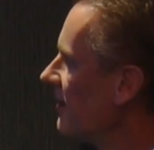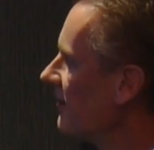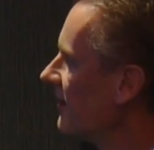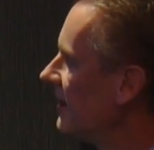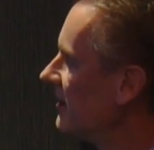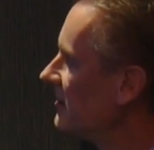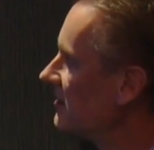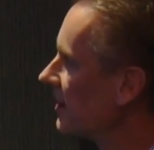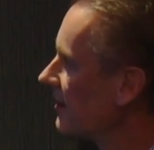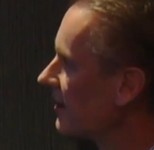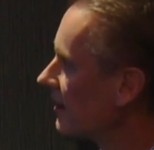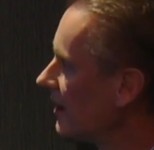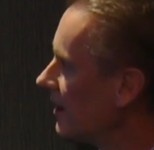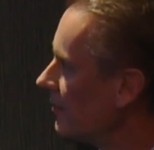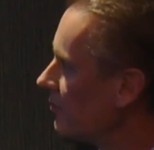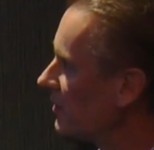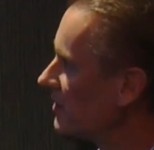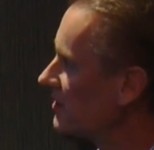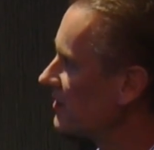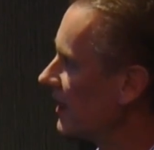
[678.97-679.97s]
These are the
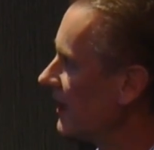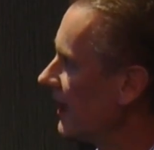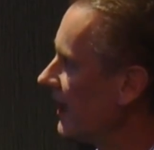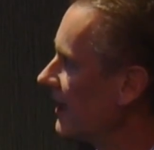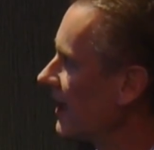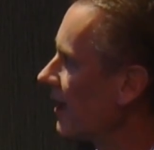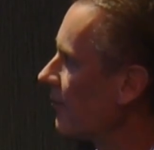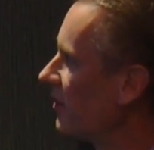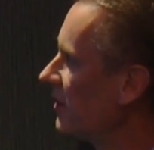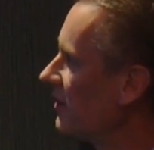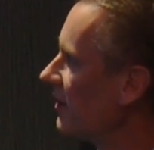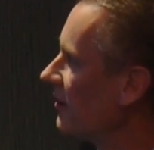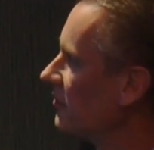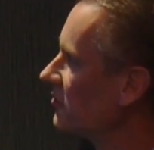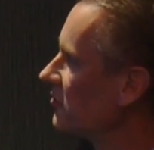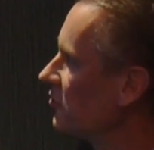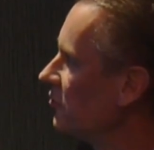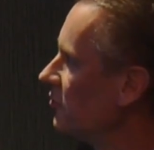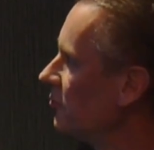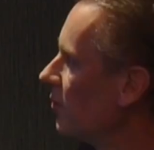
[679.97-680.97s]
lipids that end up in
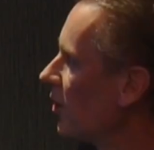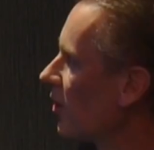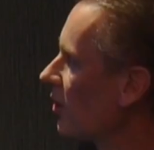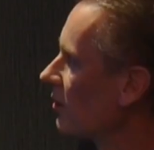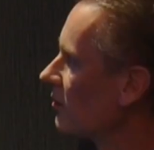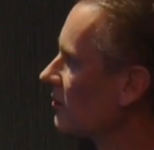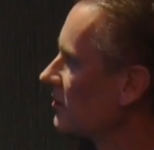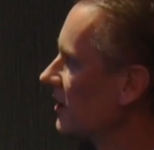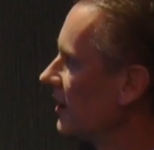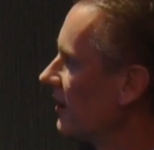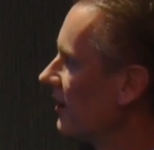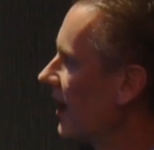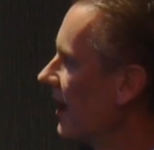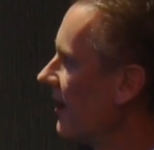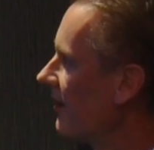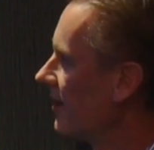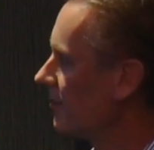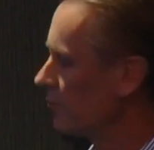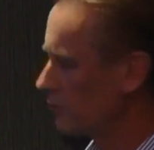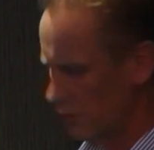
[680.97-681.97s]
those two models,
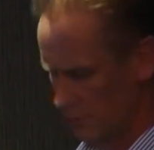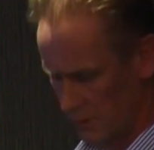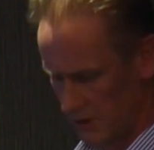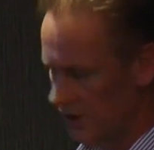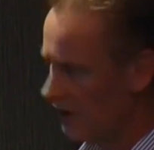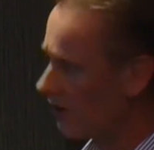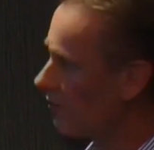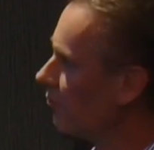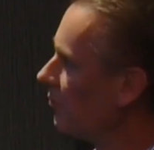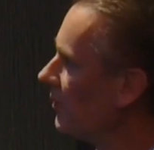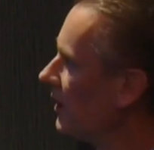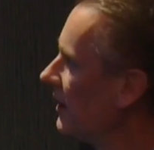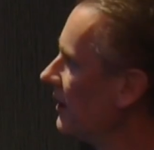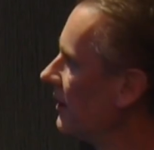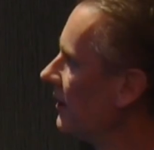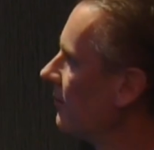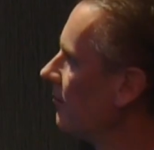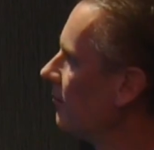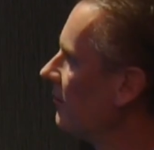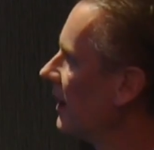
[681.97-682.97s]
and they probably don't
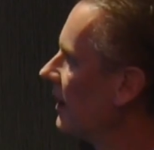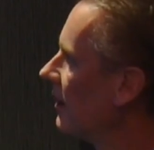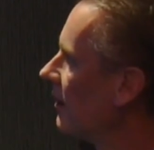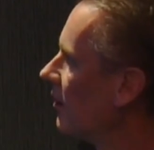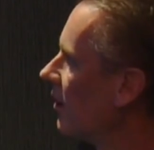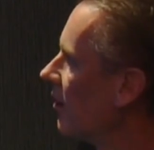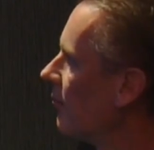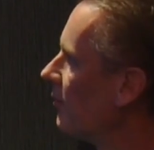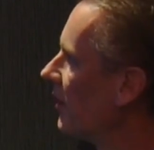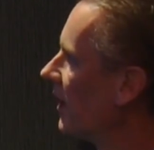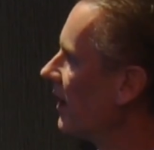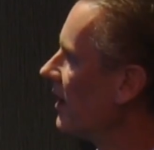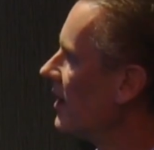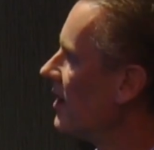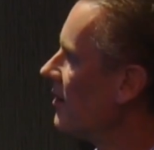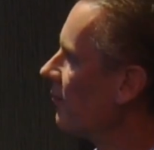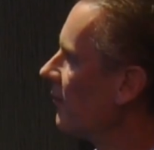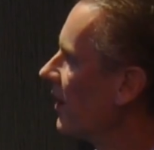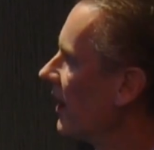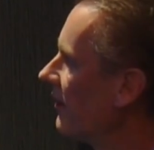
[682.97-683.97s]
mean a lot,
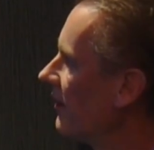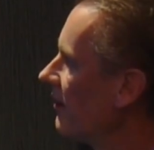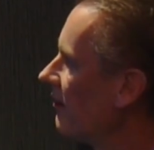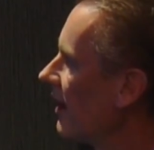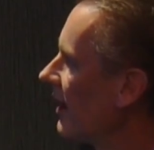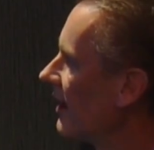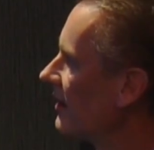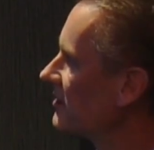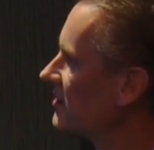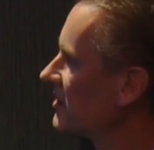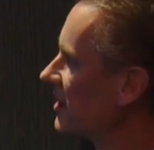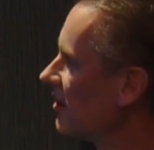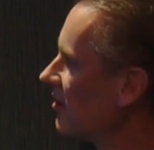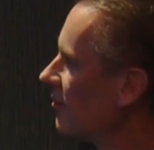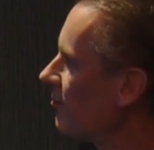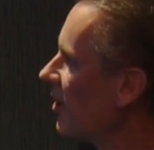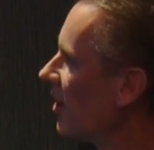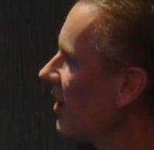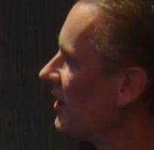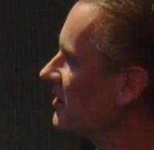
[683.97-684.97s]
but there are
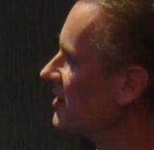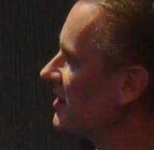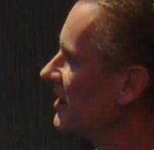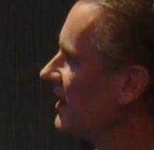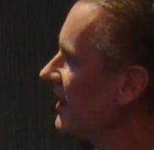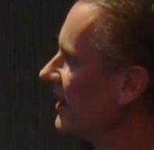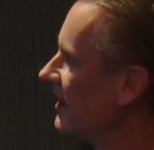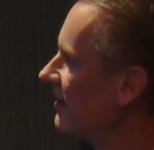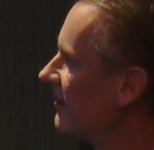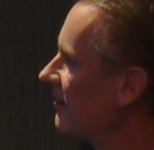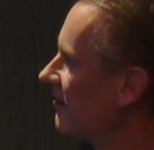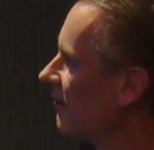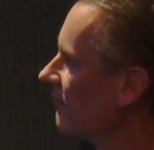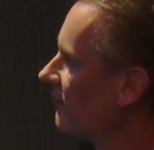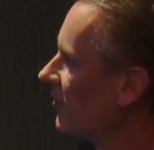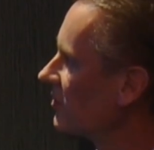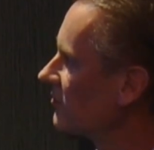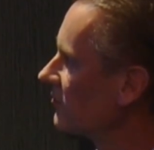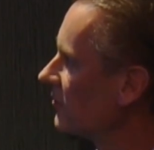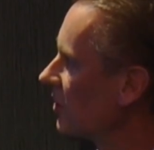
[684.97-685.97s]
ceramides here, there are
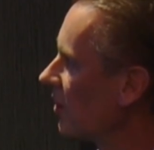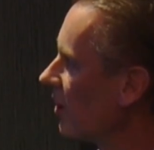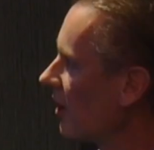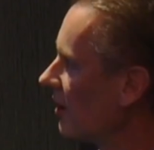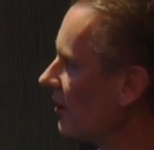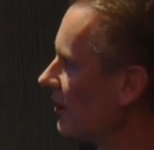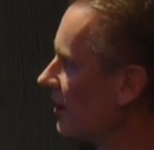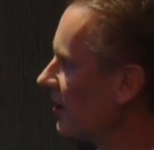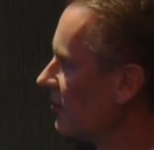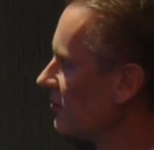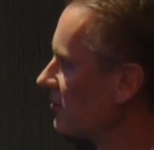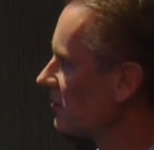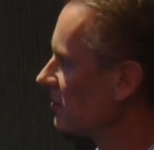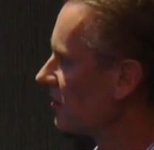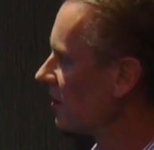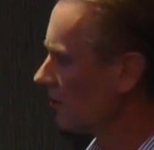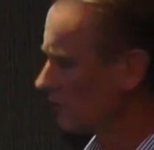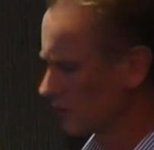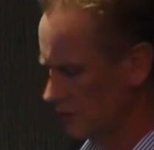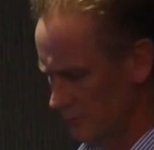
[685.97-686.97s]
phosphatidyl and
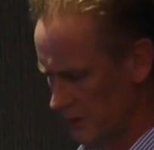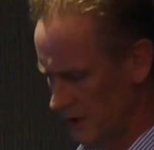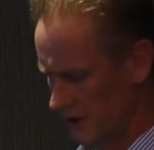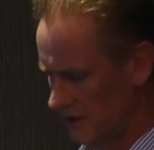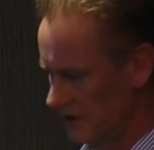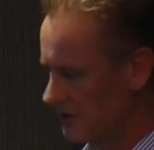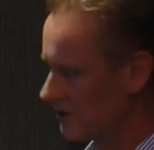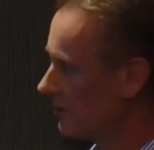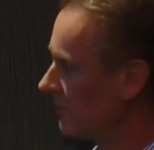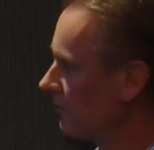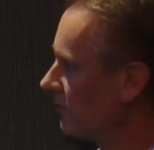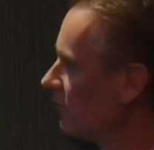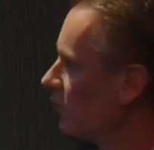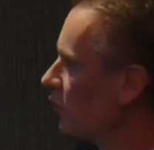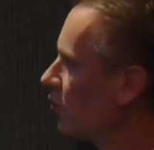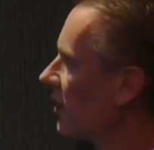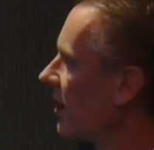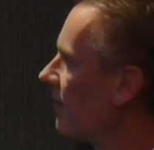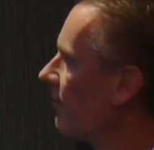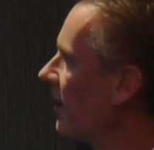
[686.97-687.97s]
inositol species, and
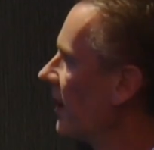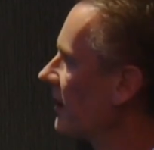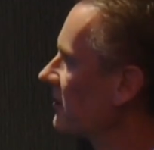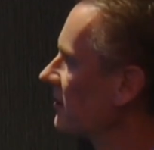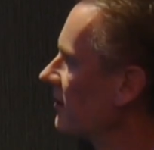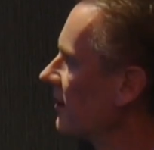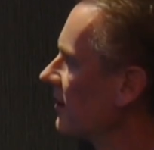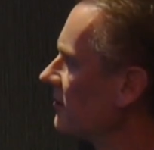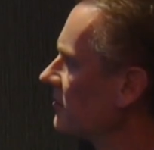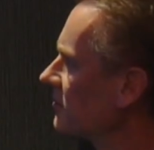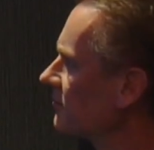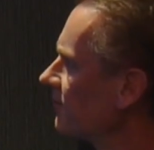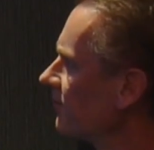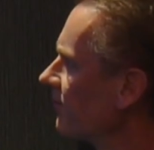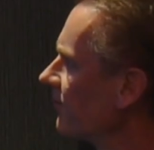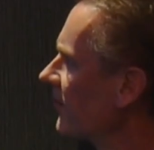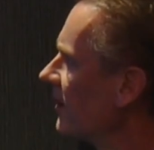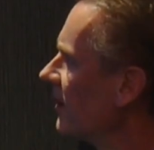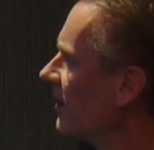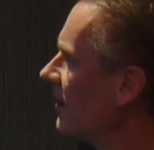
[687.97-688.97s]
we'll come back to those
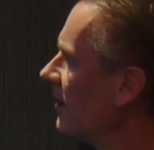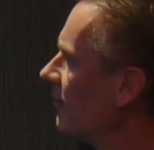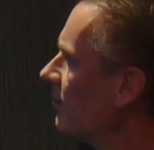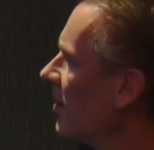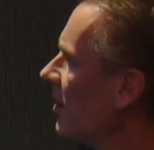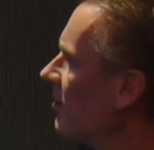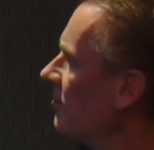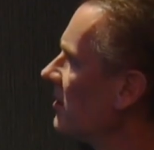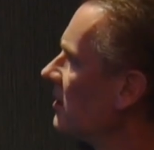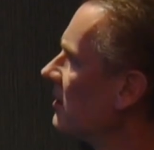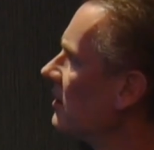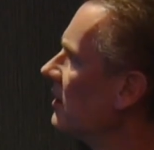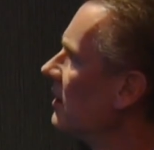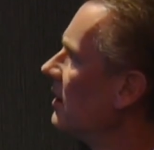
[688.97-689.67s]
in a moment.